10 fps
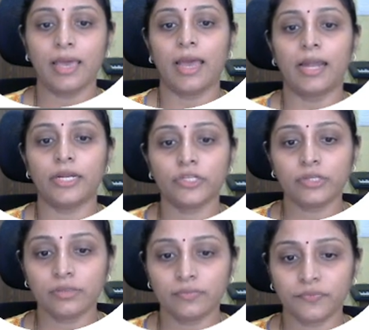
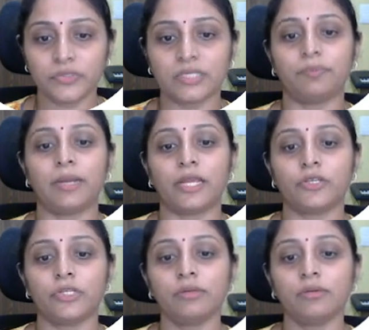addition,
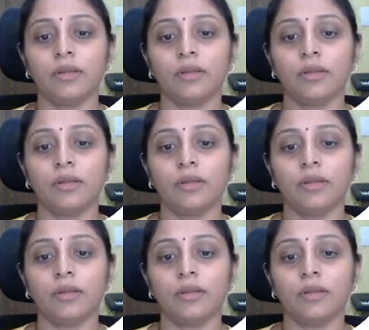subtraction,